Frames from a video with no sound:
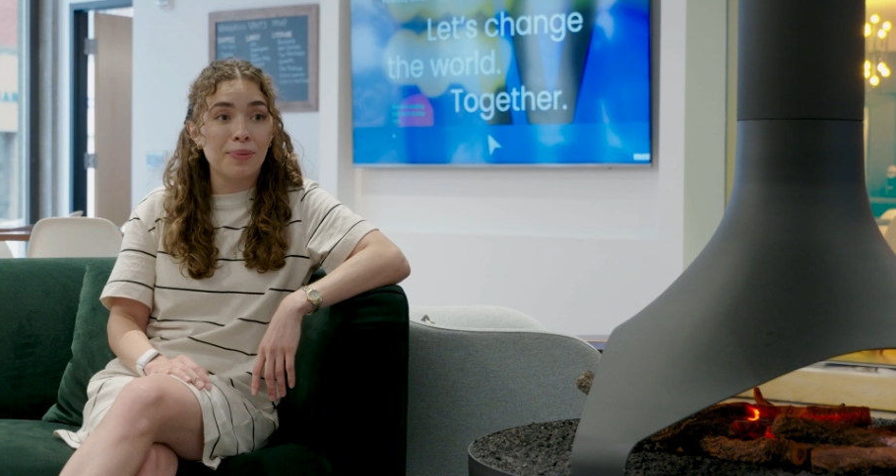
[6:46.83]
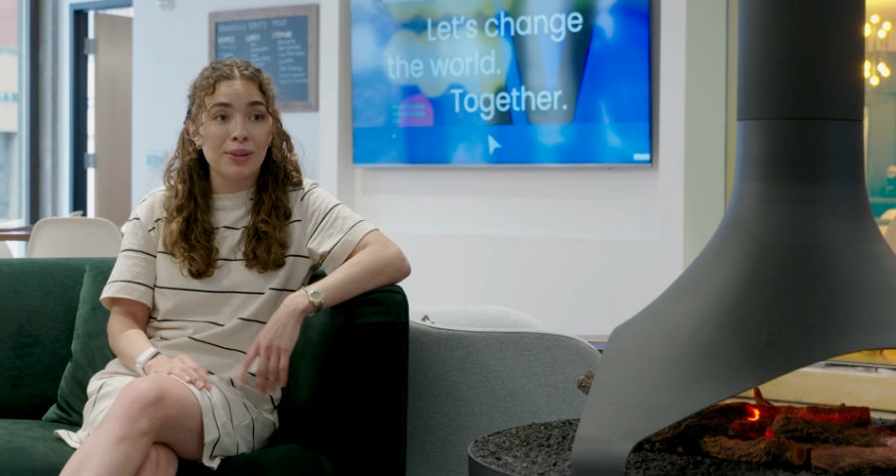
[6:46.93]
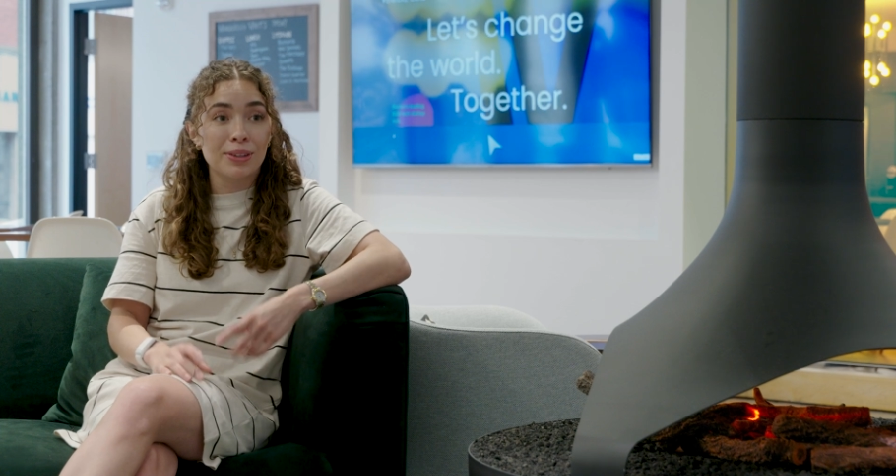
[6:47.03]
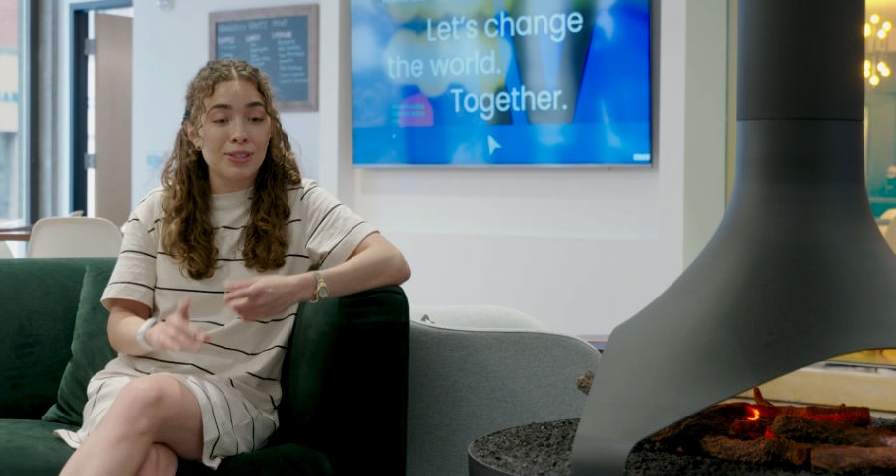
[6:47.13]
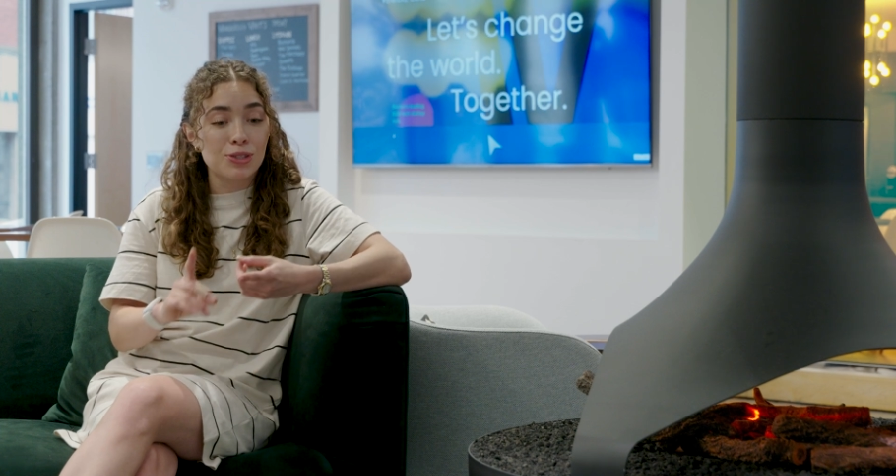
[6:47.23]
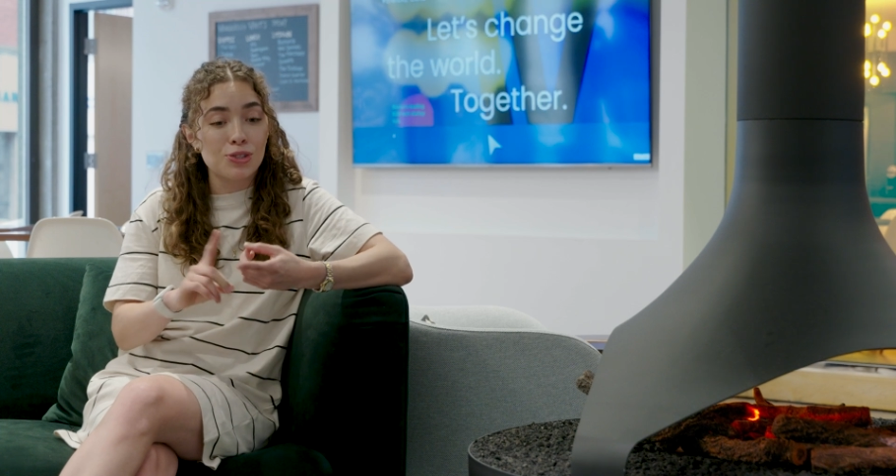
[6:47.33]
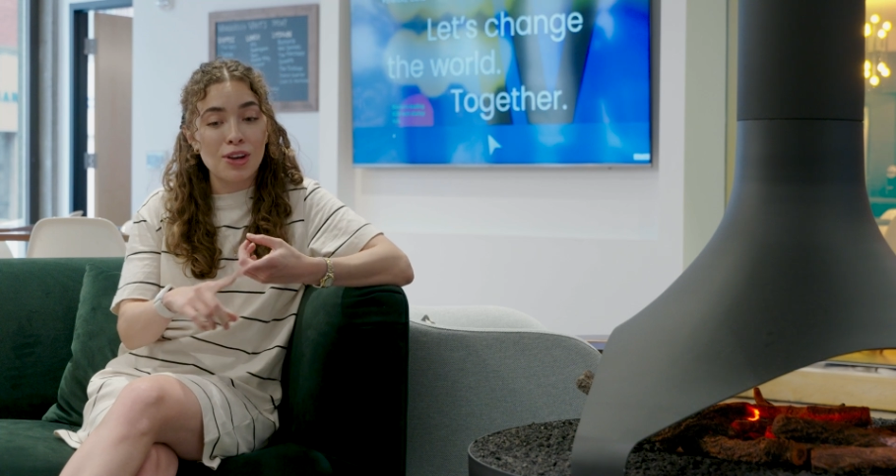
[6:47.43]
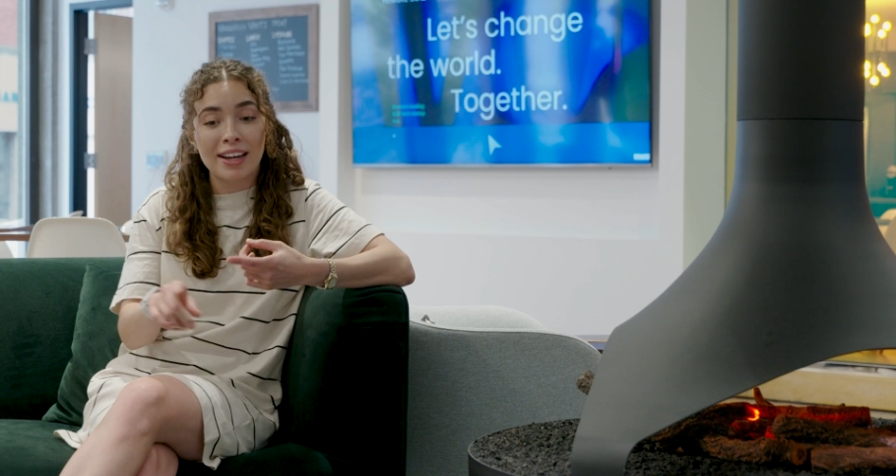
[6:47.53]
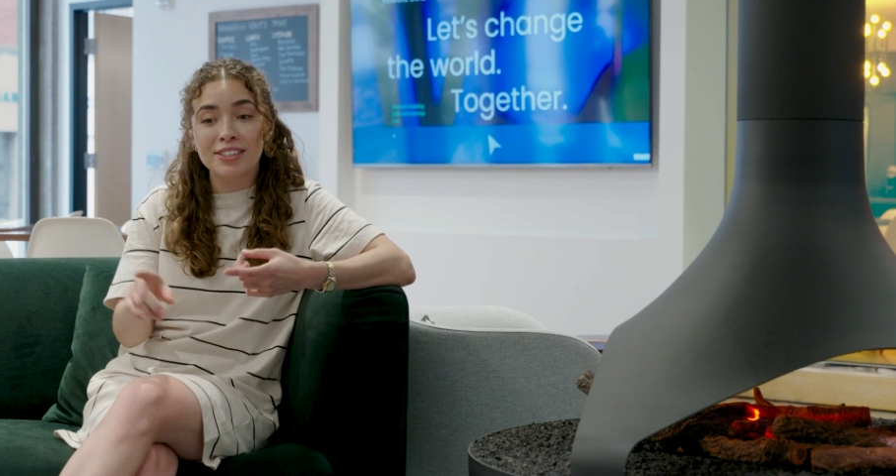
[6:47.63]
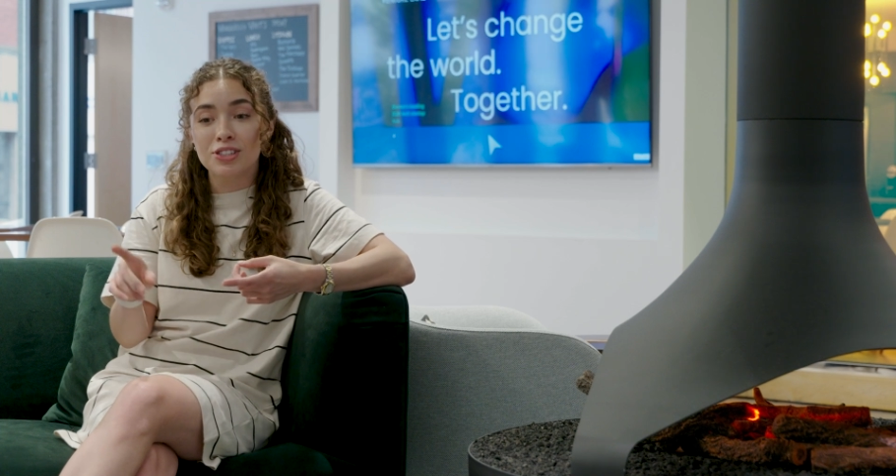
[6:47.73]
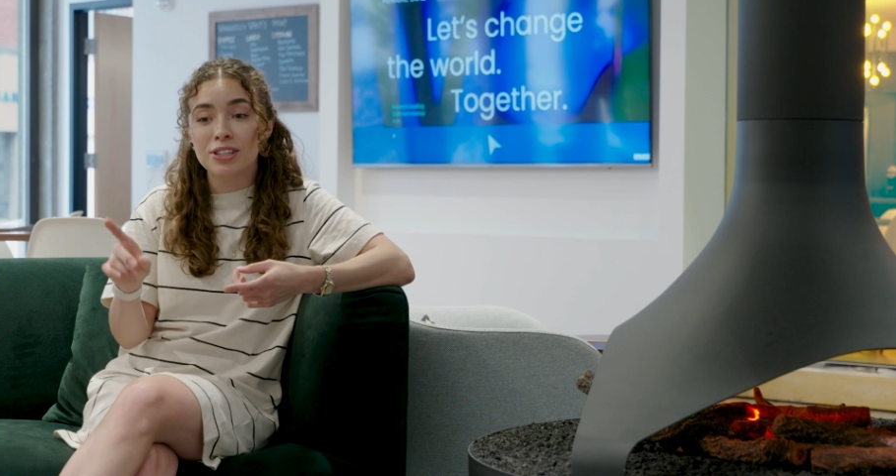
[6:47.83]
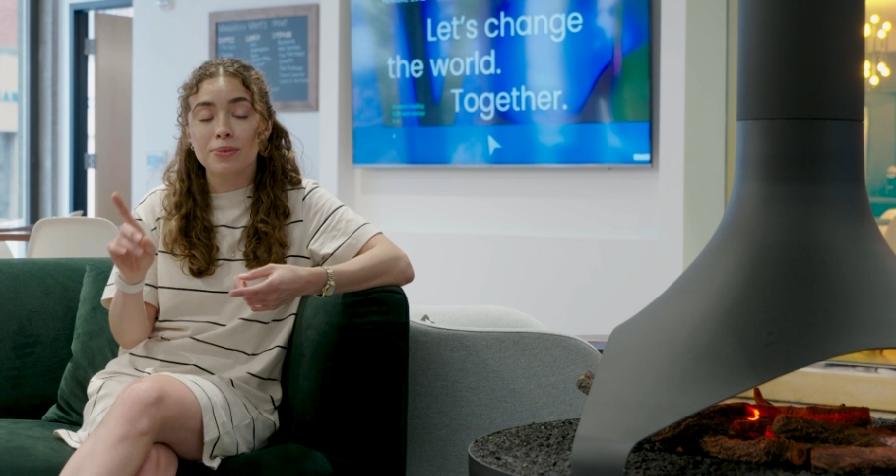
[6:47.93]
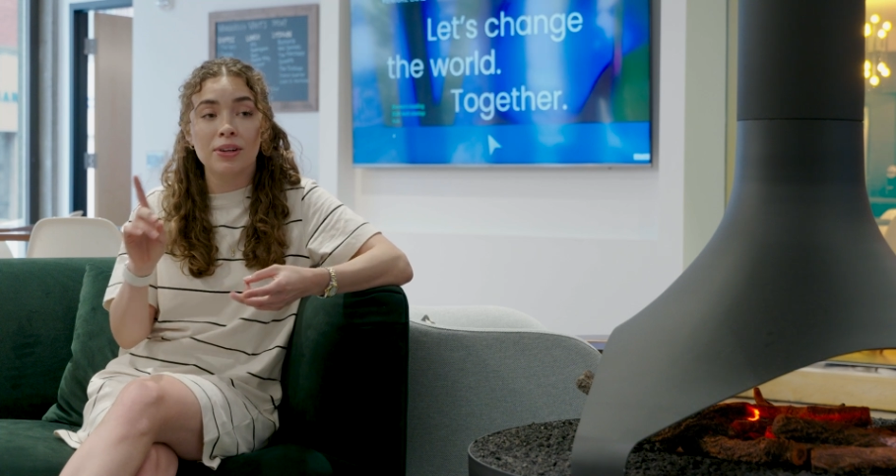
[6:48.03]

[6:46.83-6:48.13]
whether it's strategy,